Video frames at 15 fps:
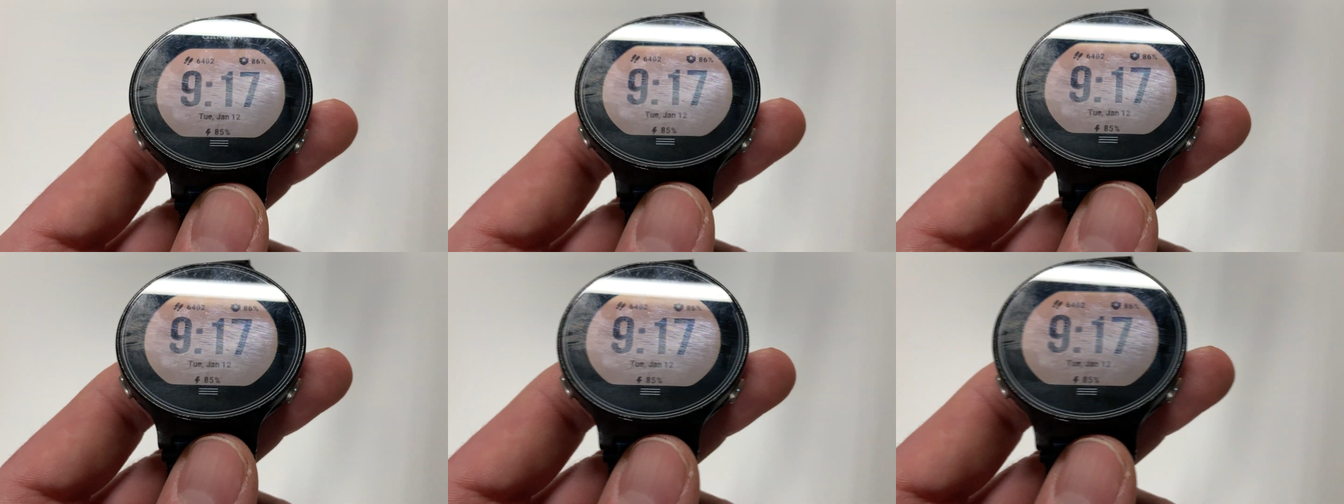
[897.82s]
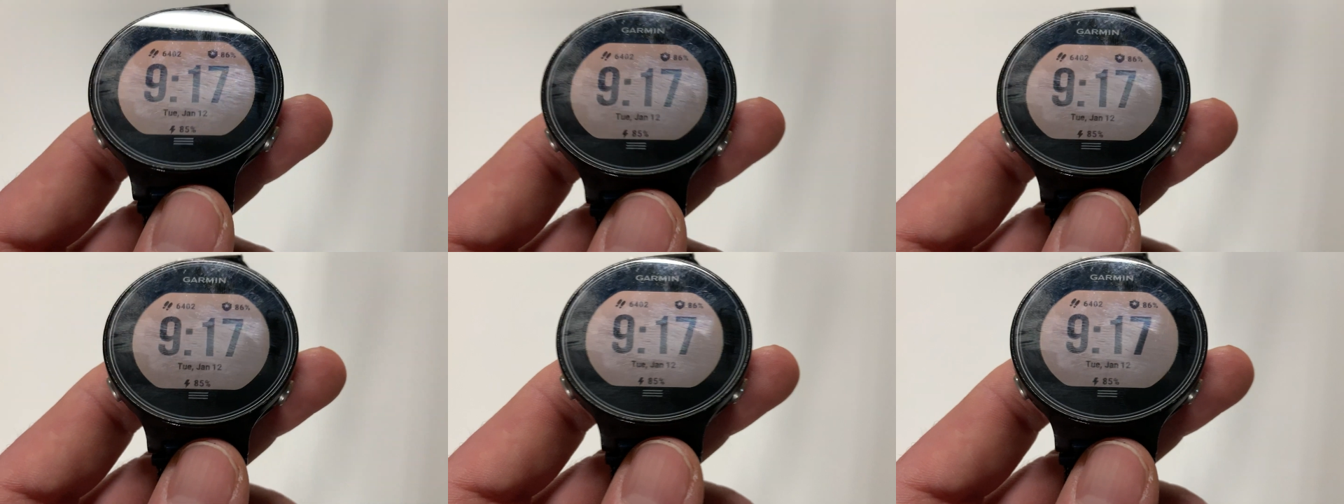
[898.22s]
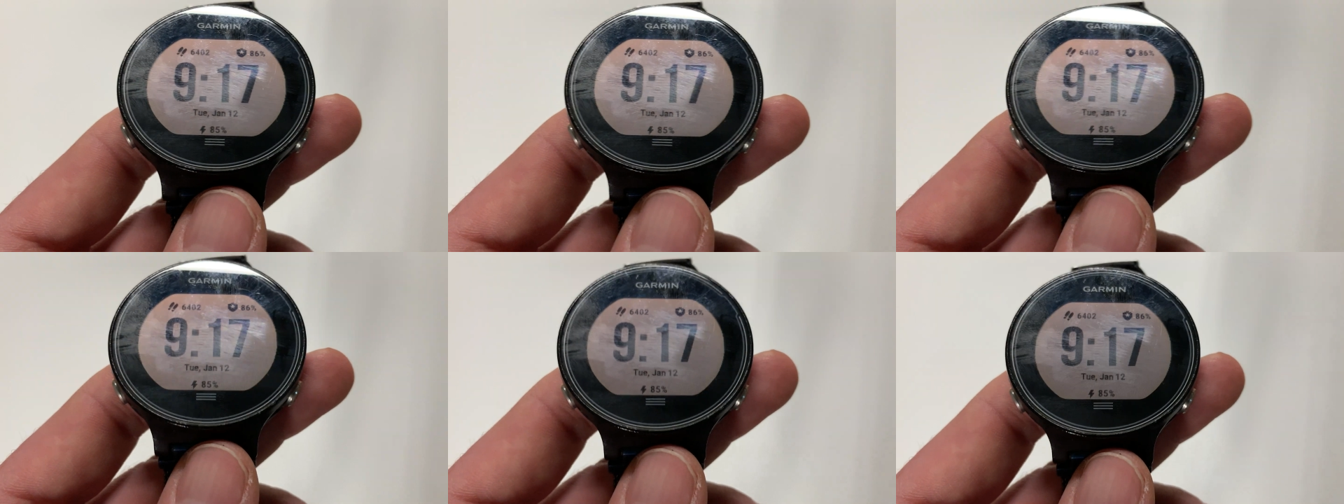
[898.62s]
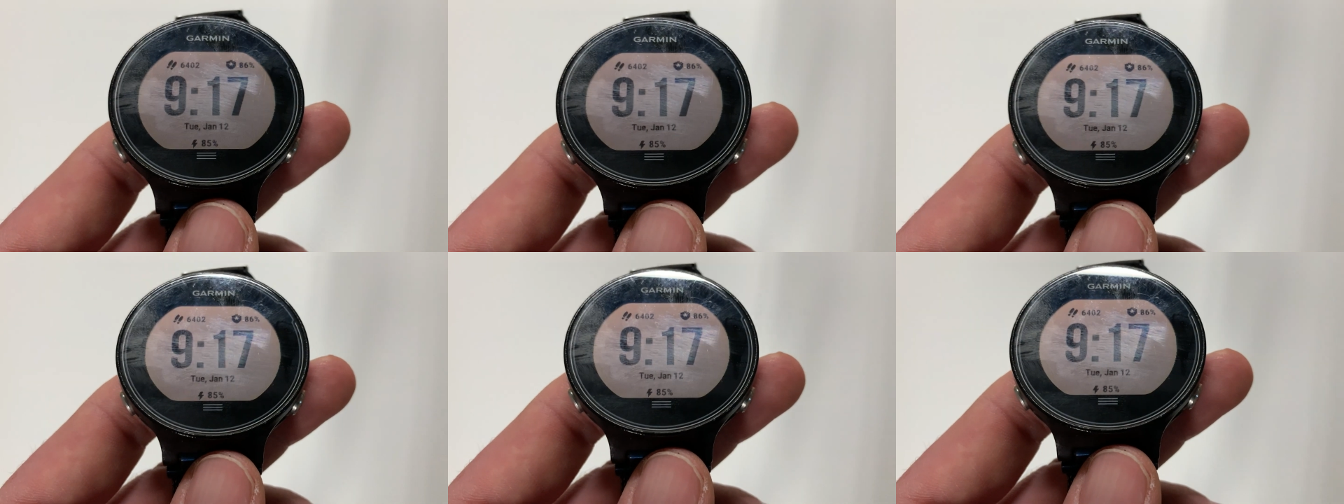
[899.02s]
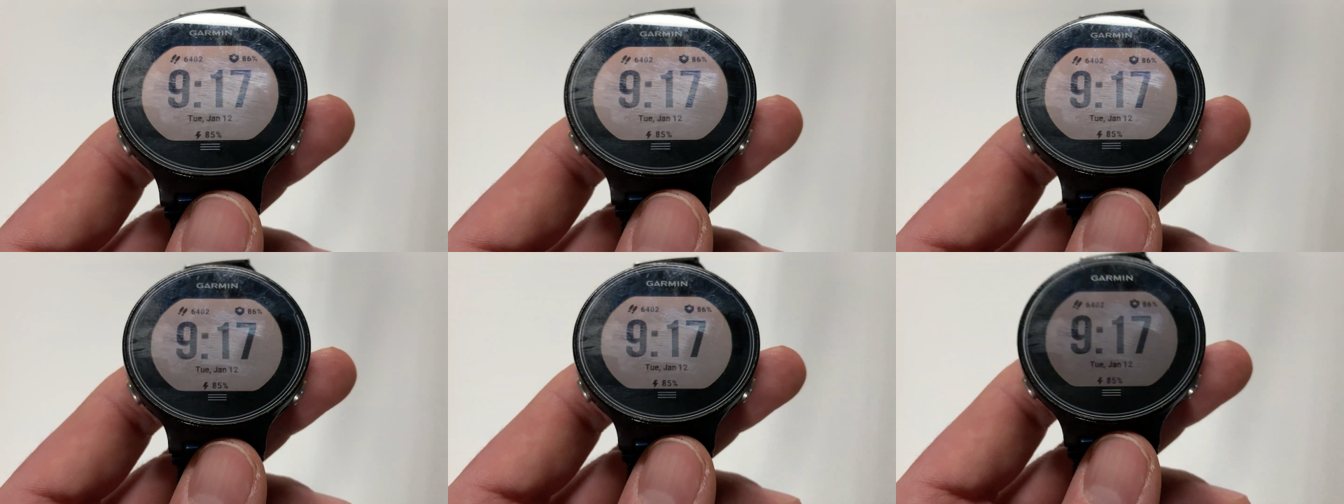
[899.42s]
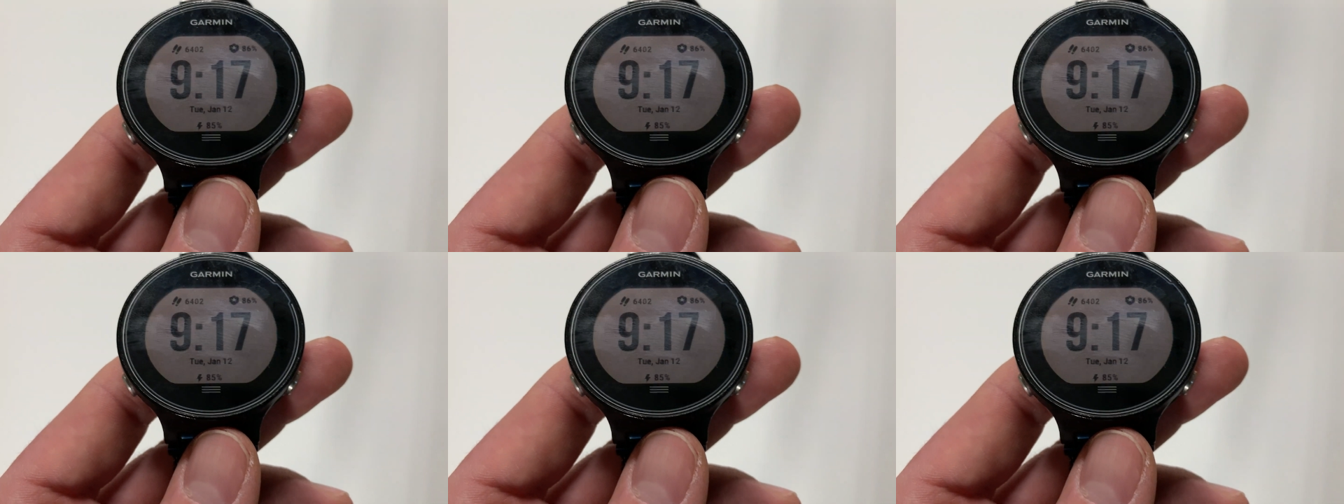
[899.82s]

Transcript: so I'm not filling up landfills,